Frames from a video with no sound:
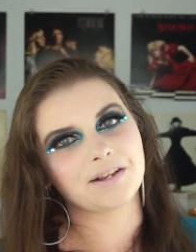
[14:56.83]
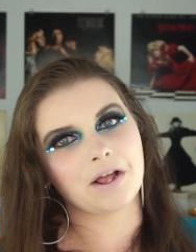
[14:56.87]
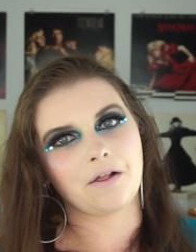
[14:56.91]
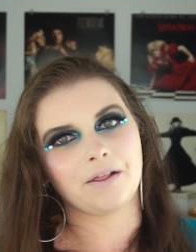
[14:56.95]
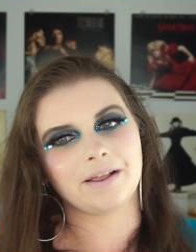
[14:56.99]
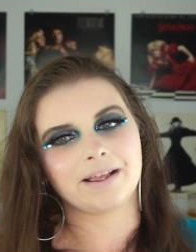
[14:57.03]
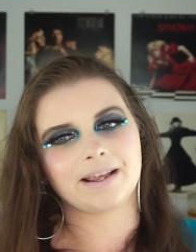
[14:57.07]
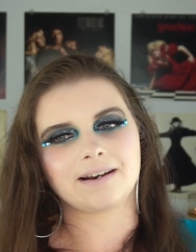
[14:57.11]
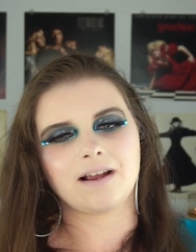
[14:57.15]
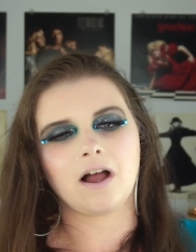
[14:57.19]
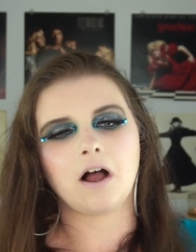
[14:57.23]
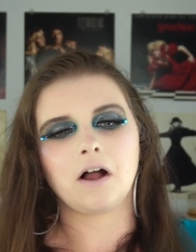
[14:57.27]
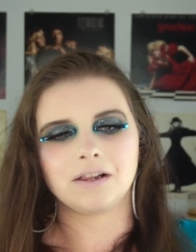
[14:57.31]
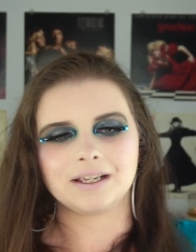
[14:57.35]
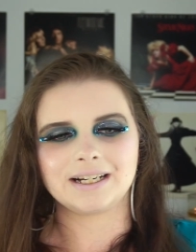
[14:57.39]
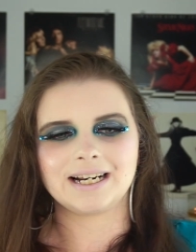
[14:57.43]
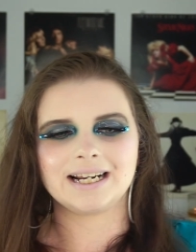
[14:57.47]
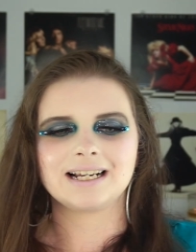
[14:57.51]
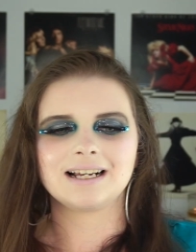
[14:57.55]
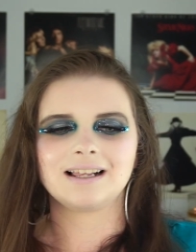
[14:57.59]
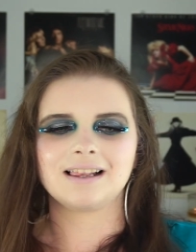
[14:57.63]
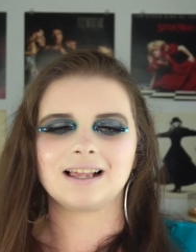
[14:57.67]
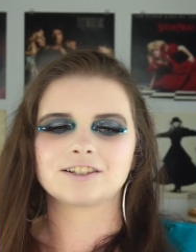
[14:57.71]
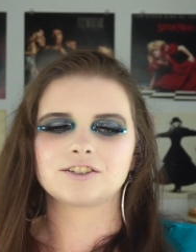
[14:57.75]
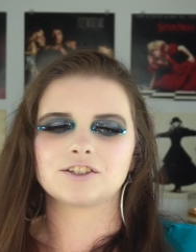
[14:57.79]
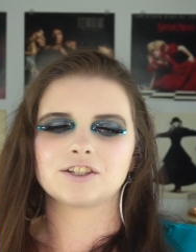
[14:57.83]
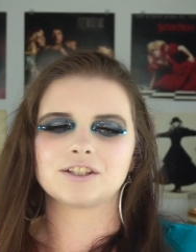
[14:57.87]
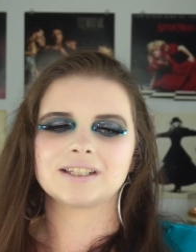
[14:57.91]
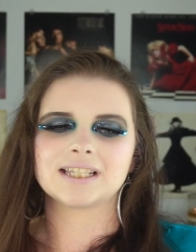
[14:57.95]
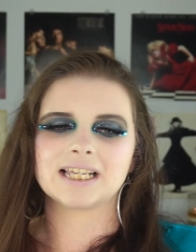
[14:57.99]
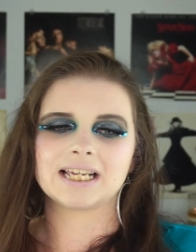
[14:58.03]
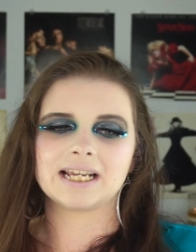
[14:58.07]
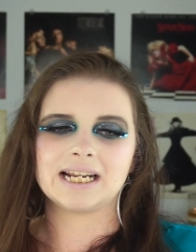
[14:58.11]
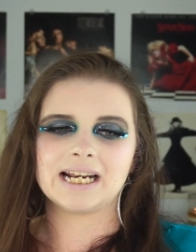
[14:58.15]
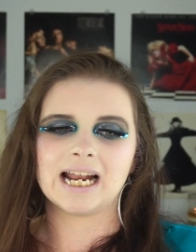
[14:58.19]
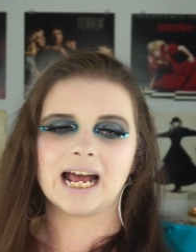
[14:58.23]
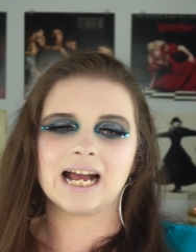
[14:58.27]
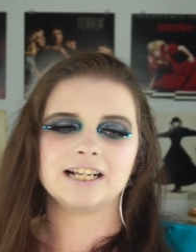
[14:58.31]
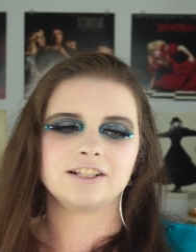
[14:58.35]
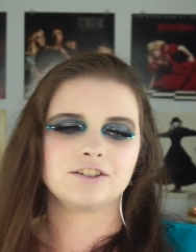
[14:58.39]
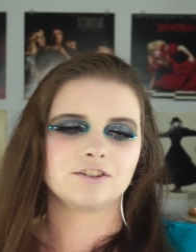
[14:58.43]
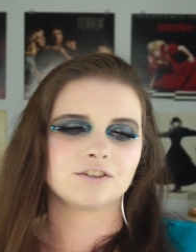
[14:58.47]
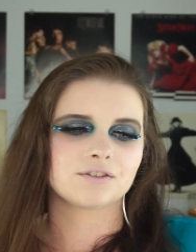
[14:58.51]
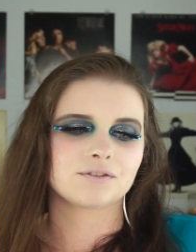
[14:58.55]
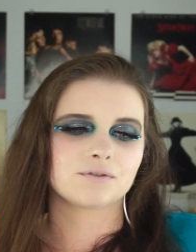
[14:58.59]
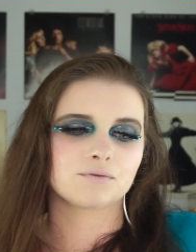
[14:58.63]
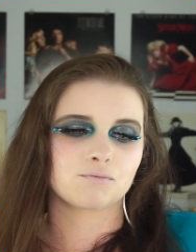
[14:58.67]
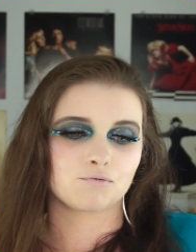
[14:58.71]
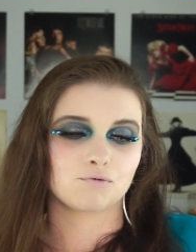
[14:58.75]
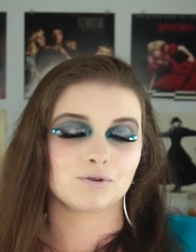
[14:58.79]
holiday collections, and I
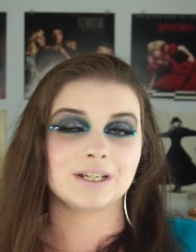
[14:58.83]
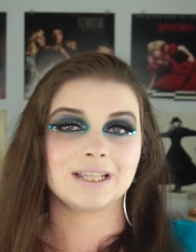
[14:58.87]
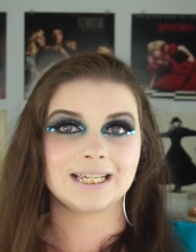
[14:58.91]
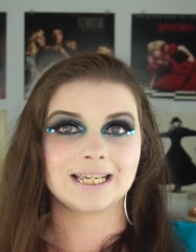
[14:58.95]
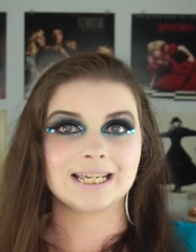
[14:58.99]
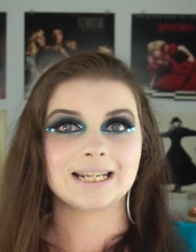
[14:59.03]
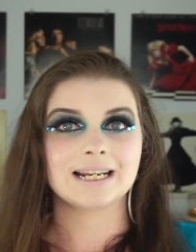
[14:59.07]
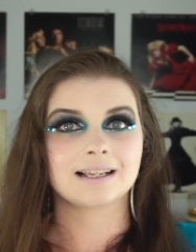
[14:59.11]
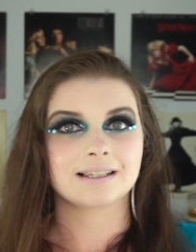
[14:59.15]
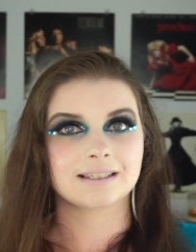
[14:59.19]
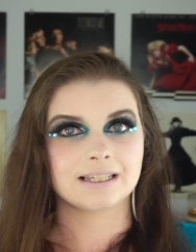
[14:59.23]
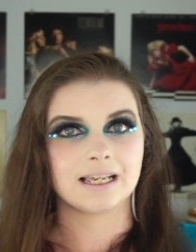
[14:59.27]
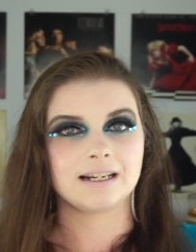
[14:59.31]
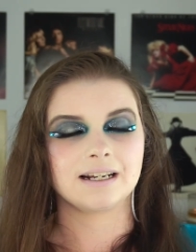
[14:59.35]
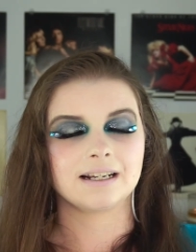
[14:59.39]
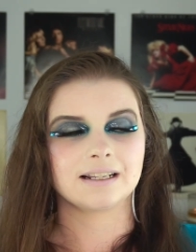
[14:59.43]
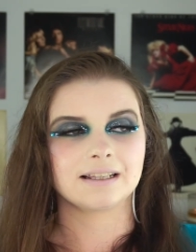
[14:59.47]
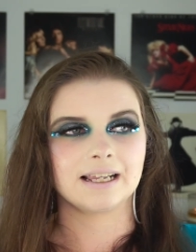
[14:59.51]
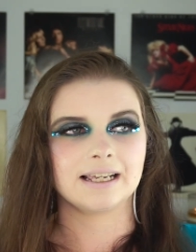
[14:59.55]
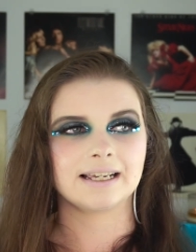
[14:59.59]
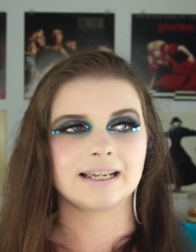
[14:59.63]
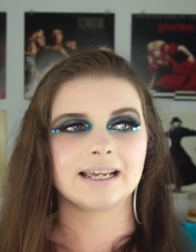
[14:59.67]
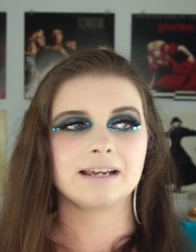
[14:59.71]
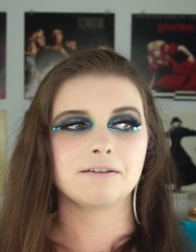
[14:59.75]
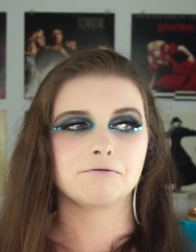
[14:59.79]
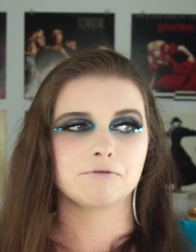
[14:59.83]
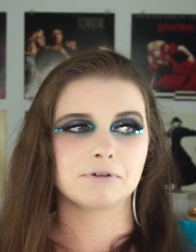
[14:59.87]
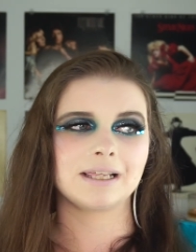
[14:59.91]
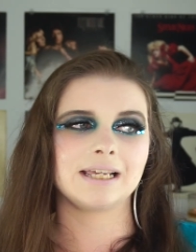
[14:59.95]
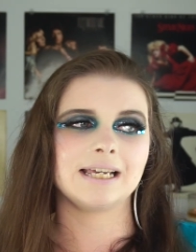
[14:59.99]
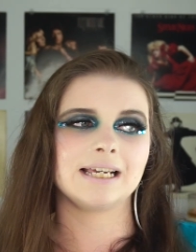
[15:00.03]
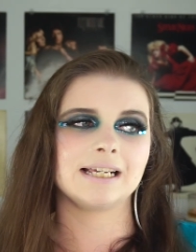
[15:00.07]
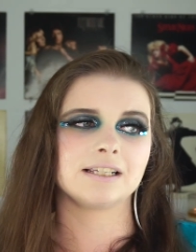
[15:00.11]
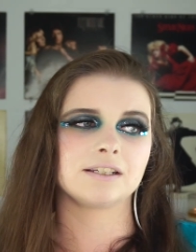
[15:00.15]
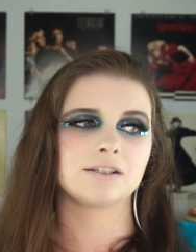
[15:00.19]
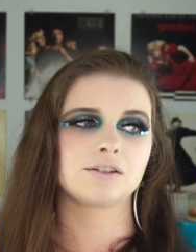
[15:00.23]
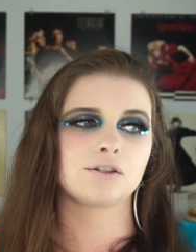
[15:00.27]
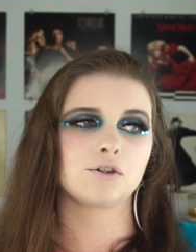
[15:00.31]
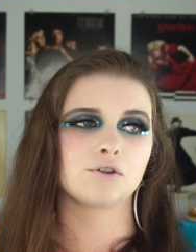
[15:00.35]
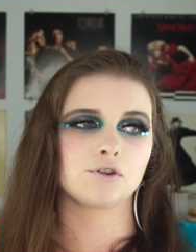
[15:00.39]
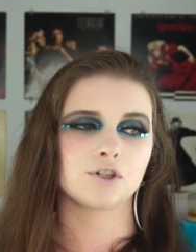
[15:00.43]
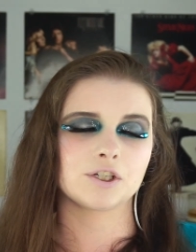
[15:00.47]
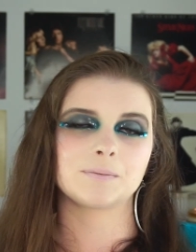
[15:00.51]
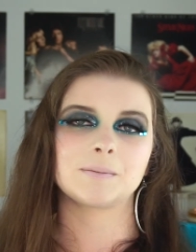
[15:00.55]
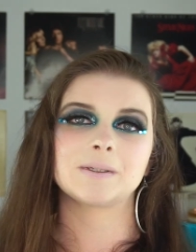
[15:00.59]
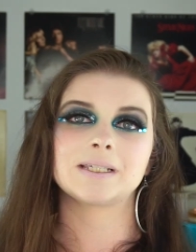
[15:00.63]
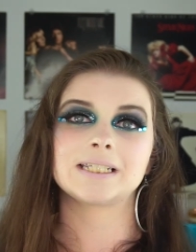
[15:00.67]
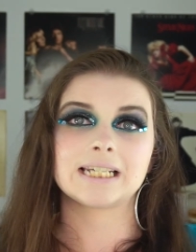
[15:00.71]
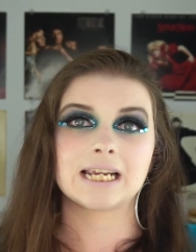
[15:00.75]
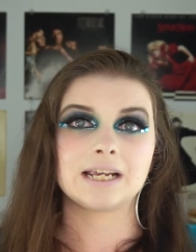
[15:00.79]
just really get excited. Like, it really is
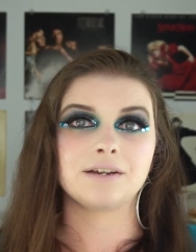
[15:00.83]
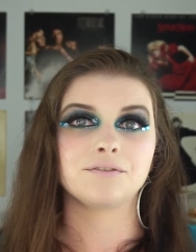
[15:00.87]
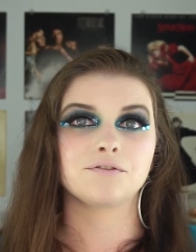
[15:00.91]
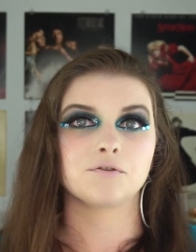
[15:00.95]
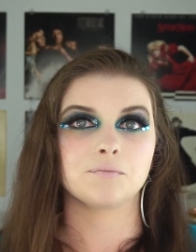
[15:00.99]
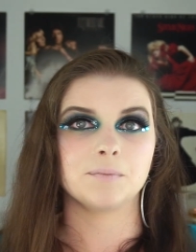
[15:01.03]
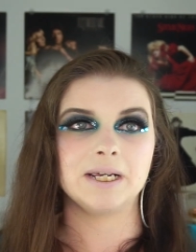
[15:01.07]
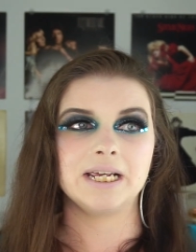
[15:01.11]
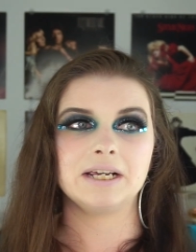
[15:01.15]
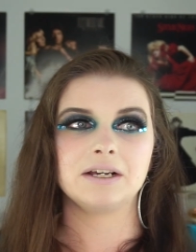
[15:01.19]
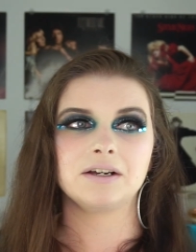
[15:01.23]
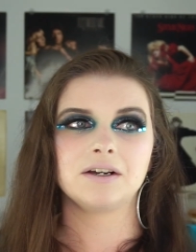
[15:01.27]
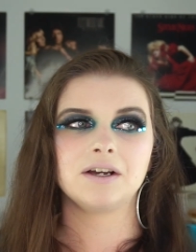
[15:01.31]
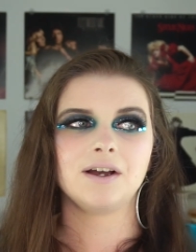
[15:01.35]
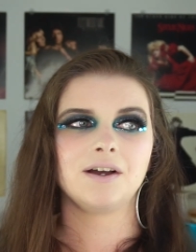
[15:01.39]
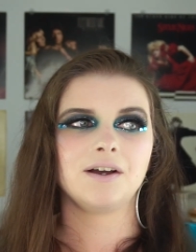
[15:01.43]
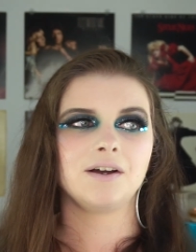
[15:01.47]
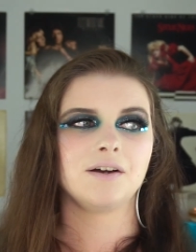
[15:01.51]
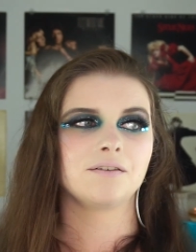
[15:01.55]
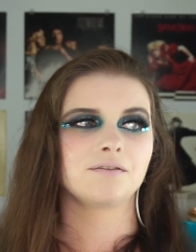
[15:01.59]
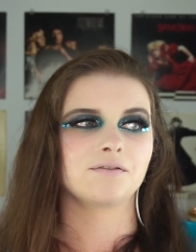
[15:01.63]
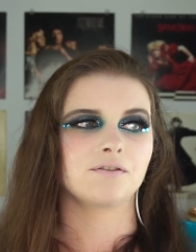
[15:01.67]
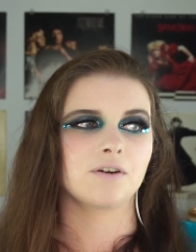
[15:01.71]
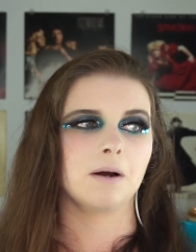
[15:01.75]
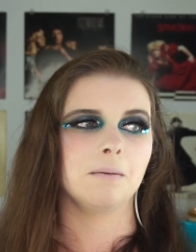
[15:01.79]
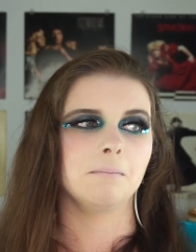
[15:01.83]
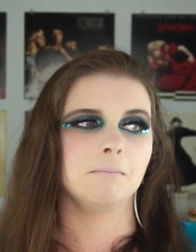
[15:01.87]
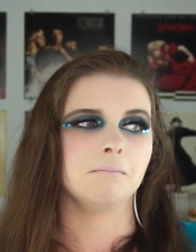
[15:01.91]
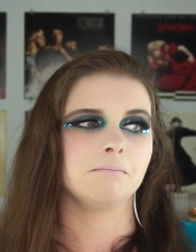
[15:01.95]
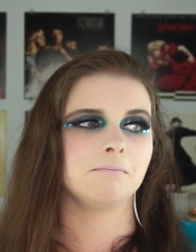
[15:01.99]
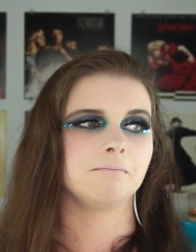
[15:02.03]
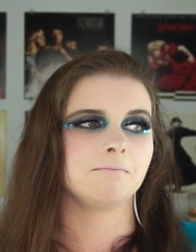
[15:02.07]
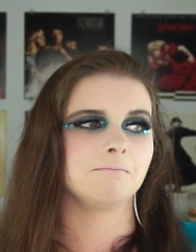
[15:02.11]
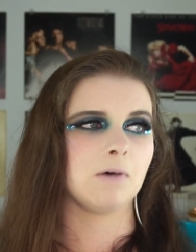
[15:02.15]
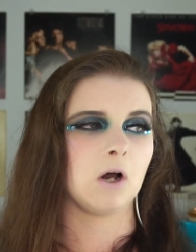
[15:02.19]
Christmas Day for me from